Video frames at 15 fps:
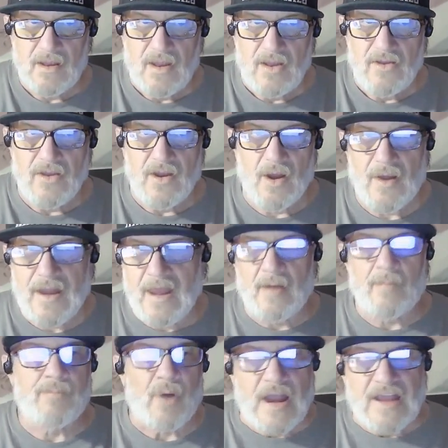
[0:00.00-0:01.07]
you know, and, and
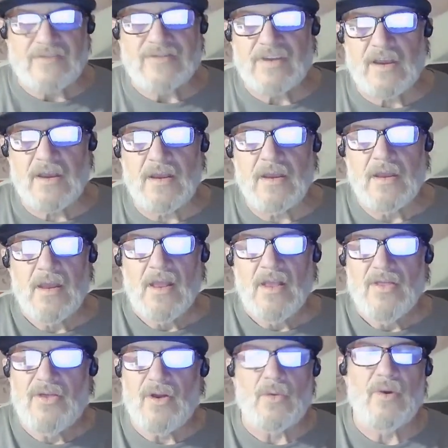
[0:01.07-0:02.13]
embracing
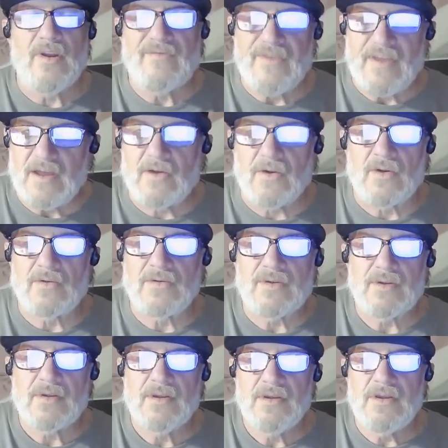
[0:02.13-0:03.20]
the revealed.
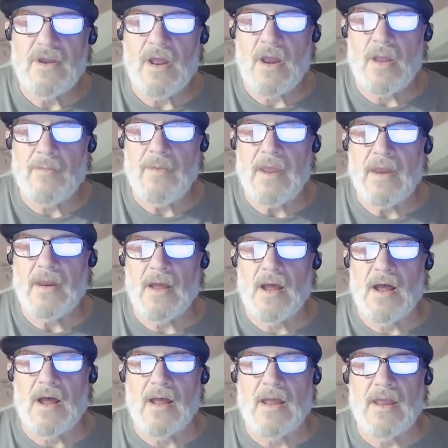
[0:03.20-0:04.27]
You know what I mean?
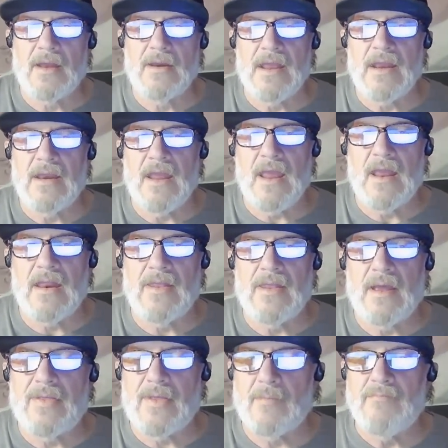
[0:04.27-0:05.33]
Uh, and, and, and
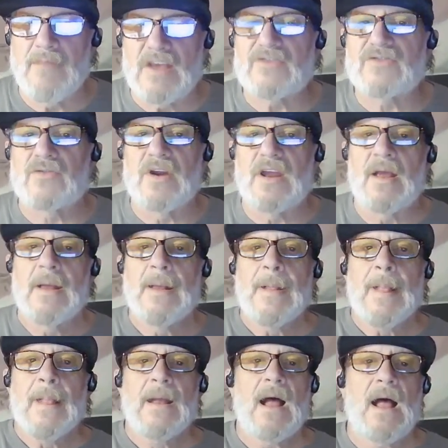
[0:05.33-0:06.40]
the, the mystery
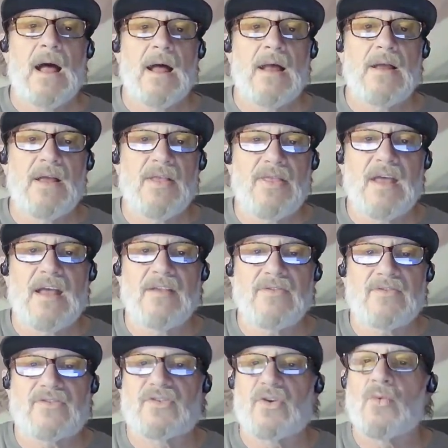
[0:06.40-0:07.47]
uh, uh, that
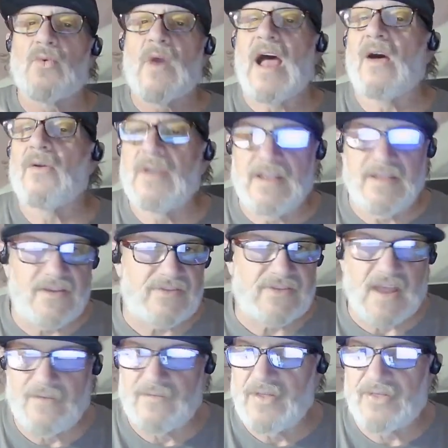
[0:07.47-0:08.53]
surrounding the
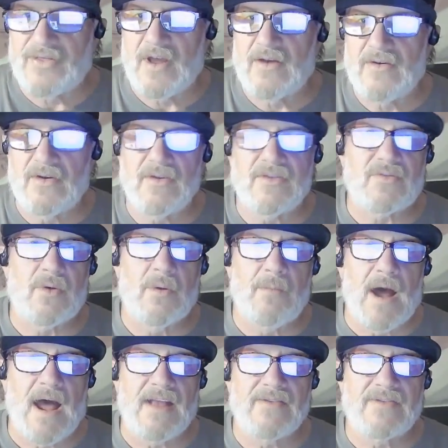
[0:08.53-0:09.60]
seven thunders
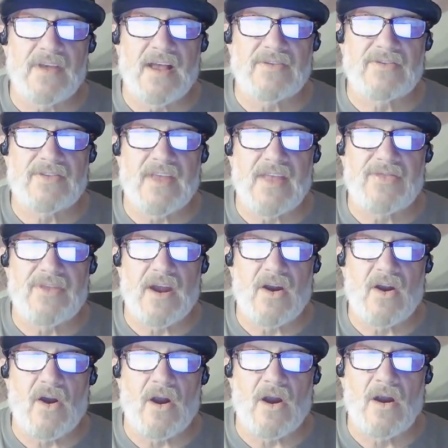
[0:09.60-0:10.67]
reminds us that
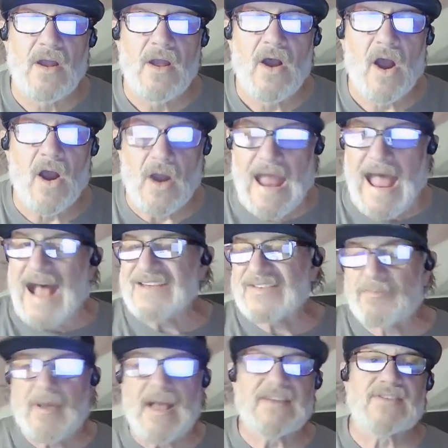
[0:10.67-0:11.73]
there are are
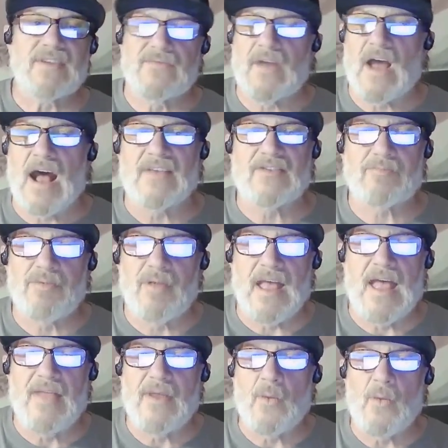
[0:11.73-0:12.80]
aspects of God's
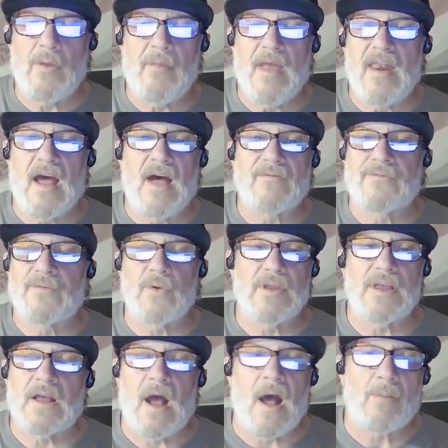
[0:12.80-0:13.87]
plan that we may not
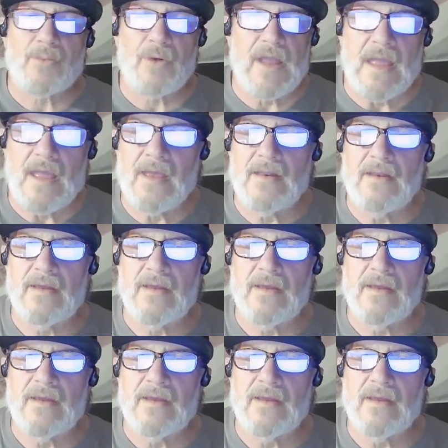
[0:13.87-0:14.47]
fully comprehend.